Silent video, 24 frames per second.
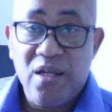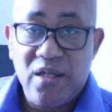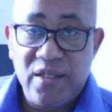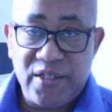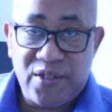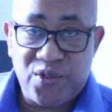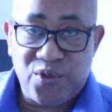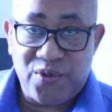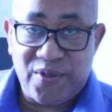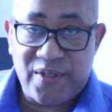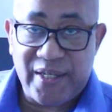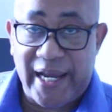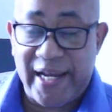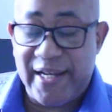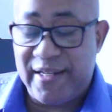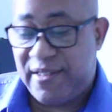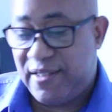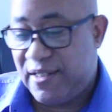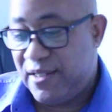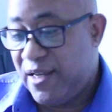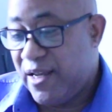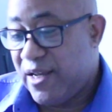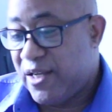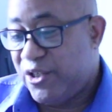The
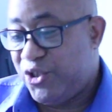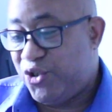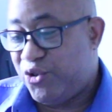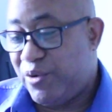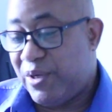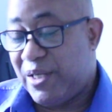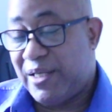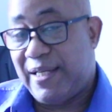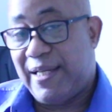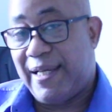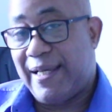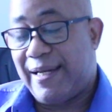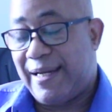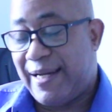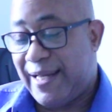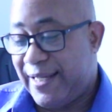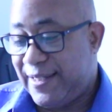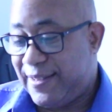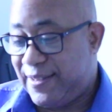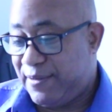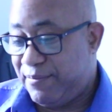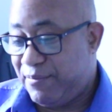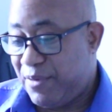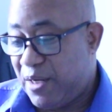society during the
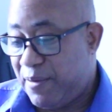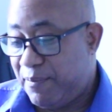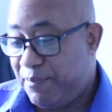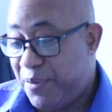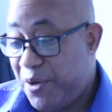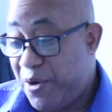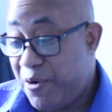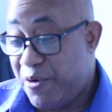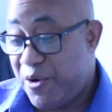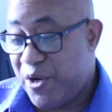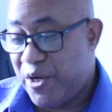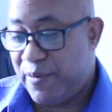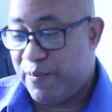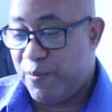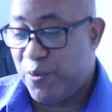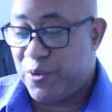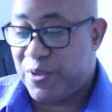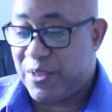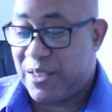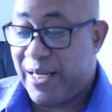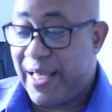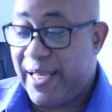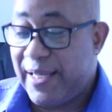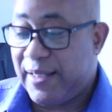Enlightenment period,
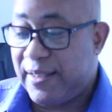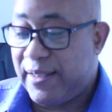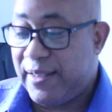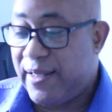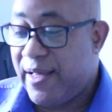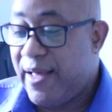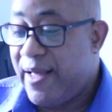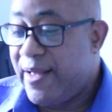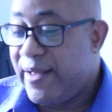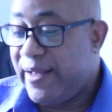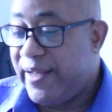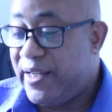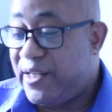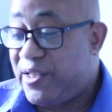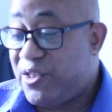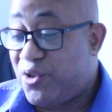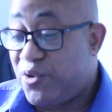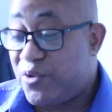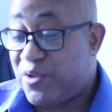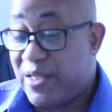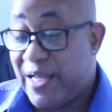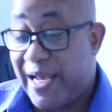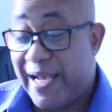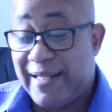most likely. Each
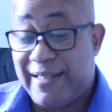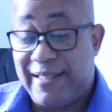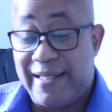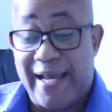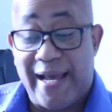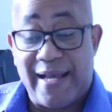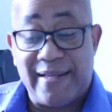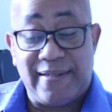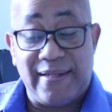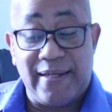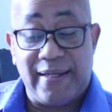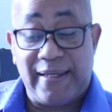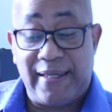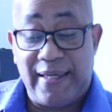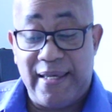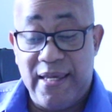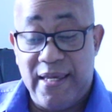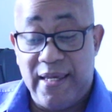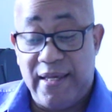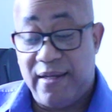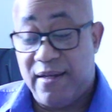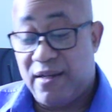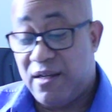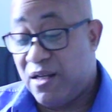society has a
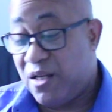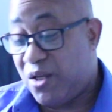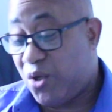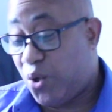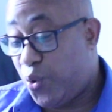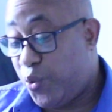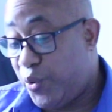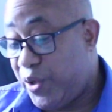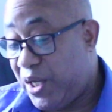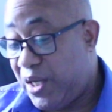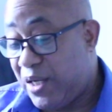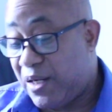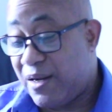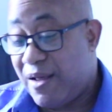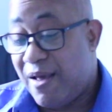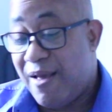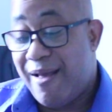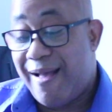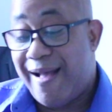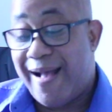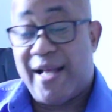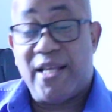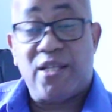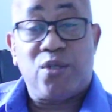king, a queen,
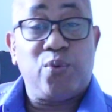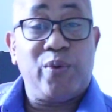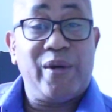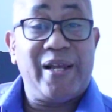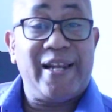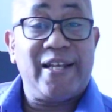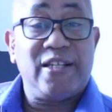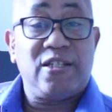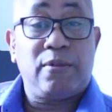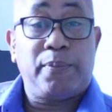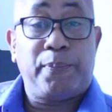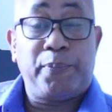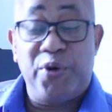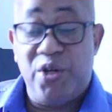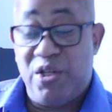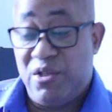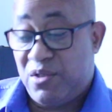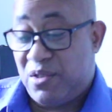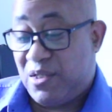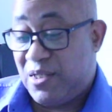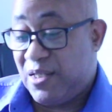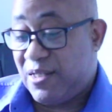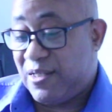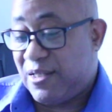as well as
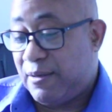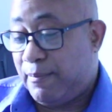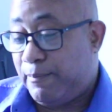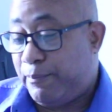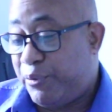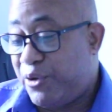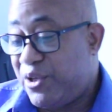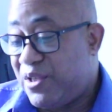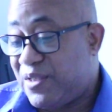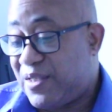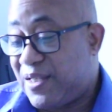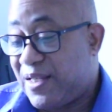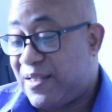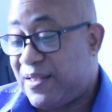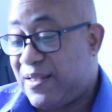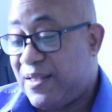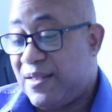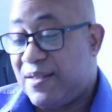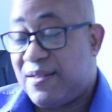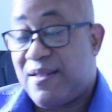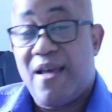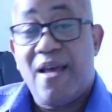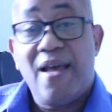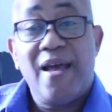princes and
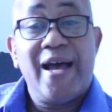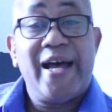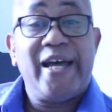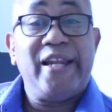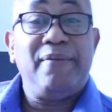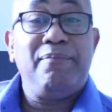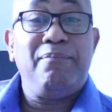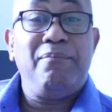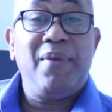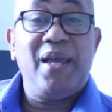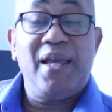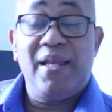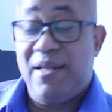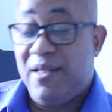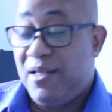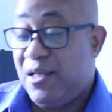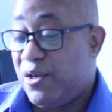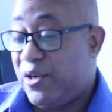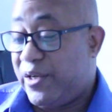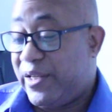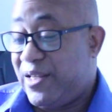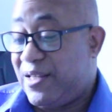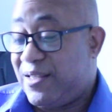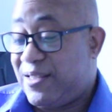princesses and
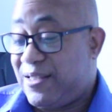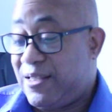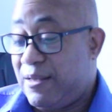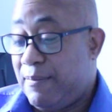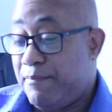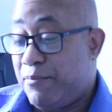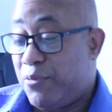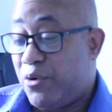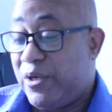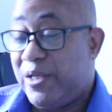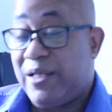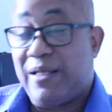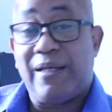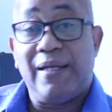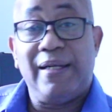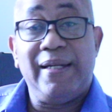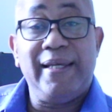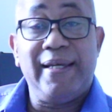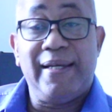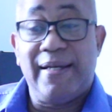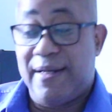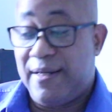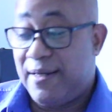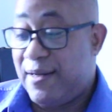many other symbolic
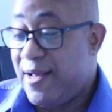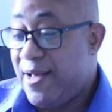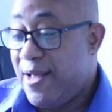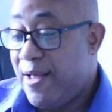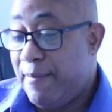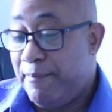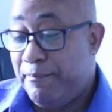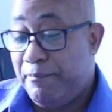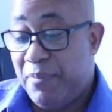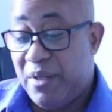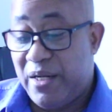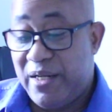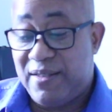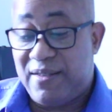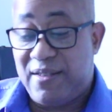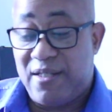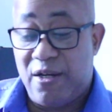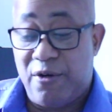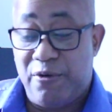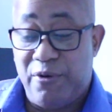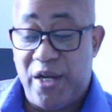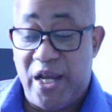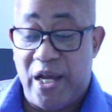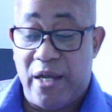legal,
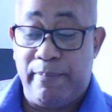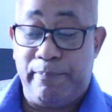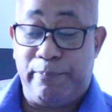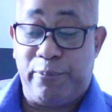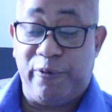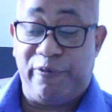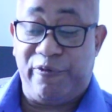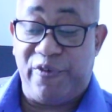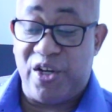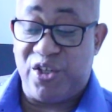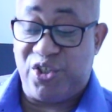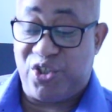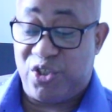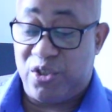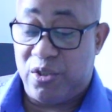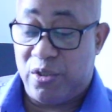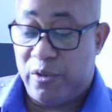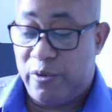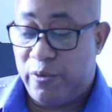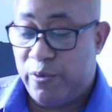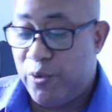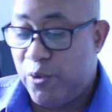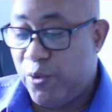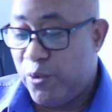military and
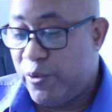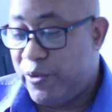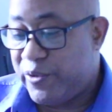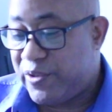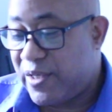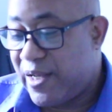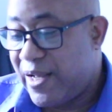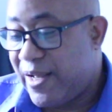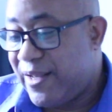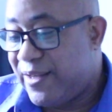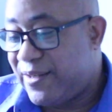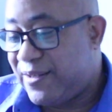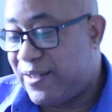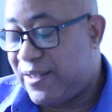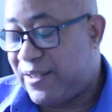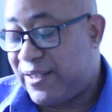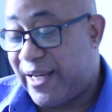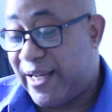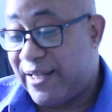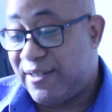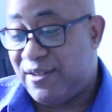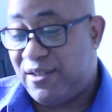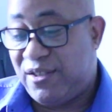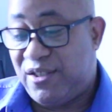professional roles,
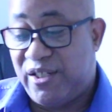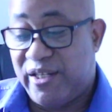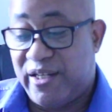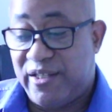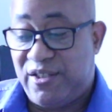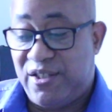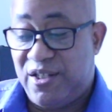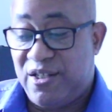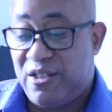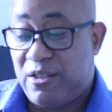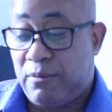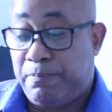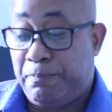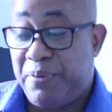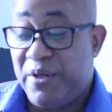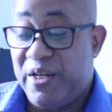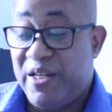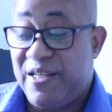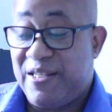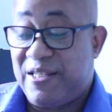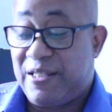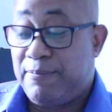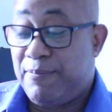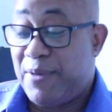such as judges,
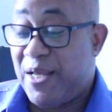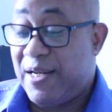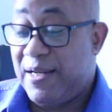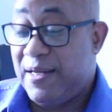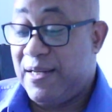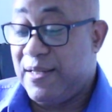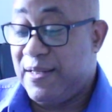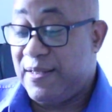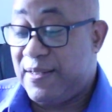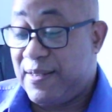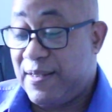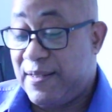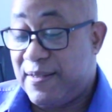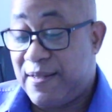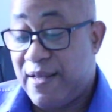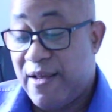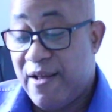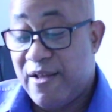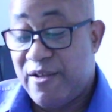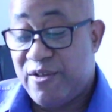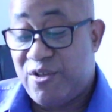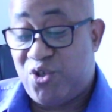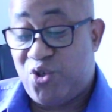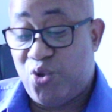policemen, nurses,
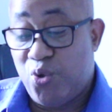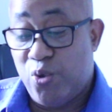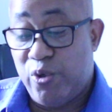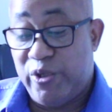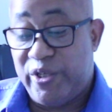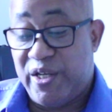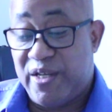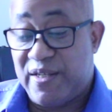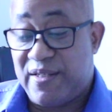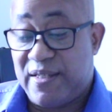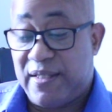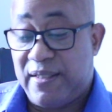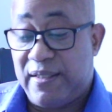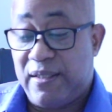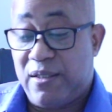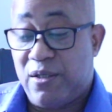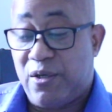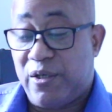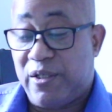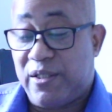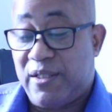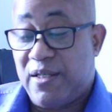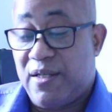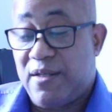soldiers and
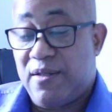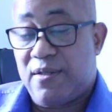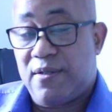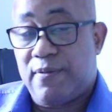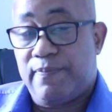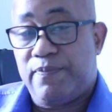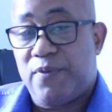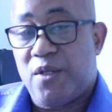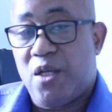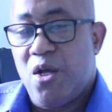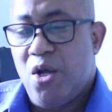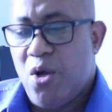doctors.